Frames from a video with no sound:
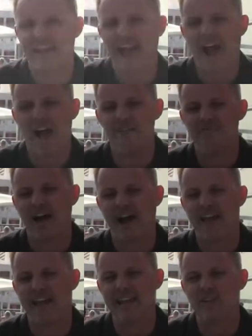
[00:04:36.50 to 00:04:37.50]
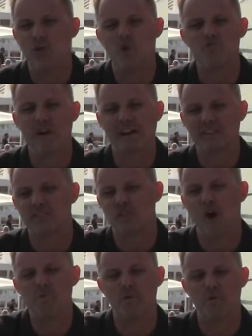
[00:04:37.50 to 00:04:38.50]
have a cool runnings
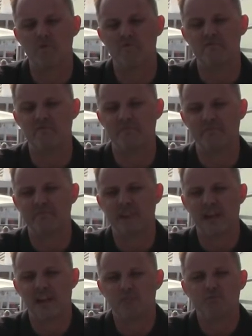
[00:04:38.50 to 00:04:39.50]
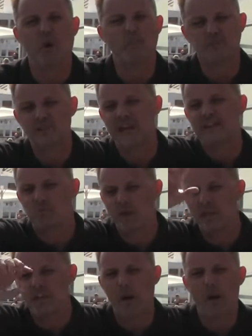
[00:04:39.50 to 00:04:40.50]
type of bobsled where
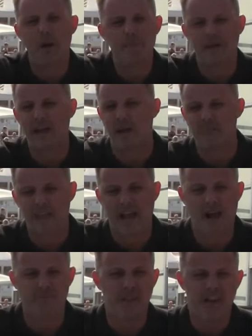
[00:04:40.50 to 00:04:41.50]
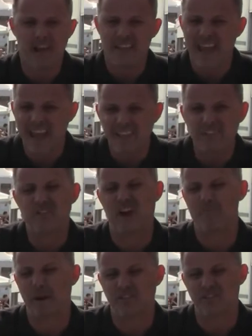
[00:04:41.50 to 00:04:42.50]
you go up and come down. There is so
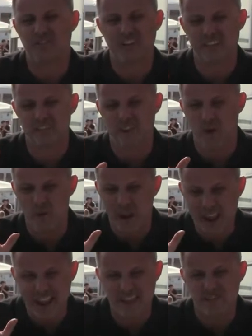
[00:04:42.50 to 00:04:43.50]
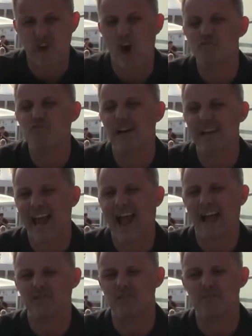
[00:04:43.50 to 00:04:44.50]
much to see and do. It is a really
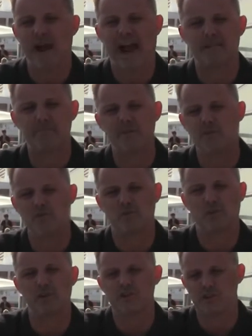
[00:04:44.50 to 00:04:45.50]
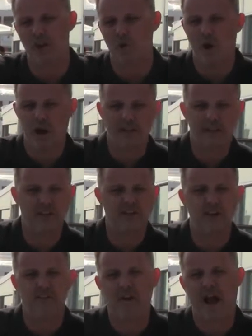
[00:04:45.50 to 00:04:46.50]
action packed. But if you just want to chill, get
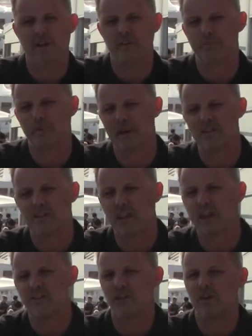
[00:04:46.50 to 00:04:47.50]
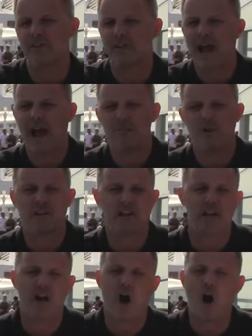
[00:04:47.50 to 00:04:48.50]
yourself out on the beach, get yourself in a hammock,
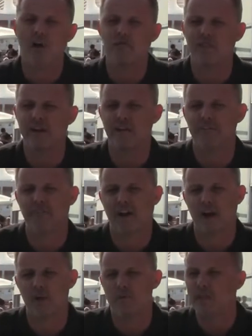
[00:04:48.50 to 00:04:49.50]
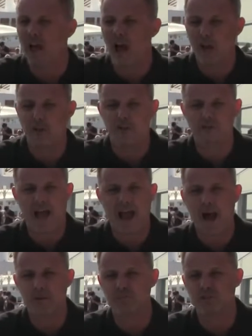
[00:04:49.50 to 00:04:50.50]
get high, rent a float, and just
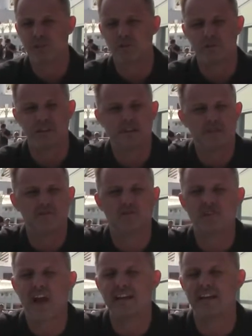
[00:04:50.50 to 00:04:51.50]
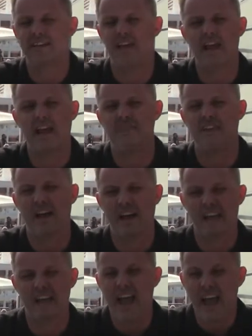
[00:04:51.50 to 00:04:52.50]
absolutely just take in the, in the
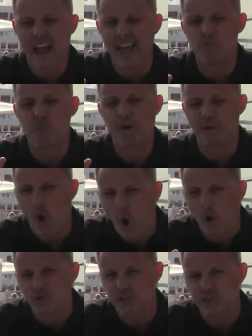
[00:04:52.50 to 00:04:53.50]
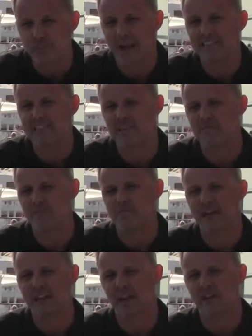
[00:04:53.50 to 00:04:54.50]
heat. It's one of the hottest places I've ever
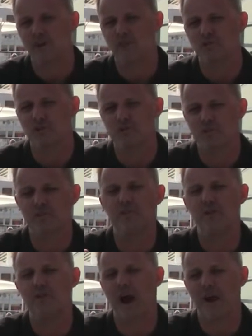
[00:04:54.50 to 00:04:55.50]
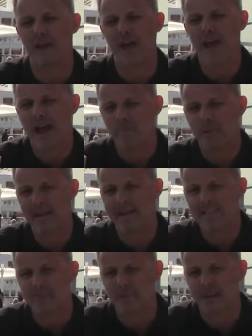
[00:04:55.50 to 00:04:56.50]
been gone to. So if you do go there,
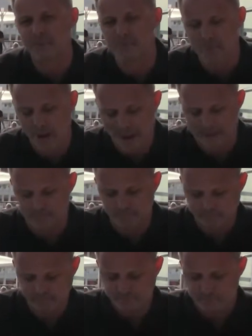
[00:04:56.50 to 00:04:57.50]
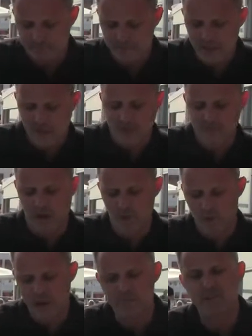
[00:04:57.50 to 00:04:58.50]
please be prepared. So
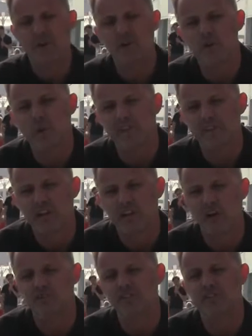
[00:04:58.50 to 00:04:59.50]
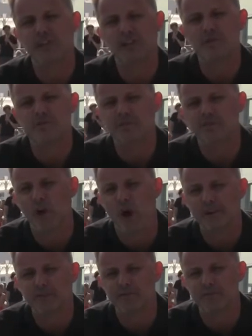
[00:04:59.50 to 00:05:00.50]
let me tell you what this includes. This includes your
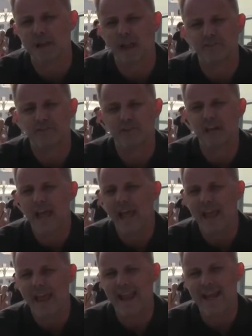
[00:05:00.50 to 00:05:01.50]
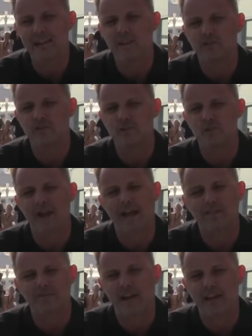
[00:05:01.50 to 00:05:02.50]
flights from London into
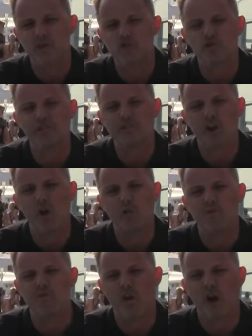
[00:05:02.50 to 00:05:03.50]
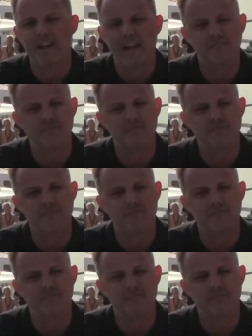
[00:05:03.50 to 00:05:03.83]
Las Vegas, your internal flight Las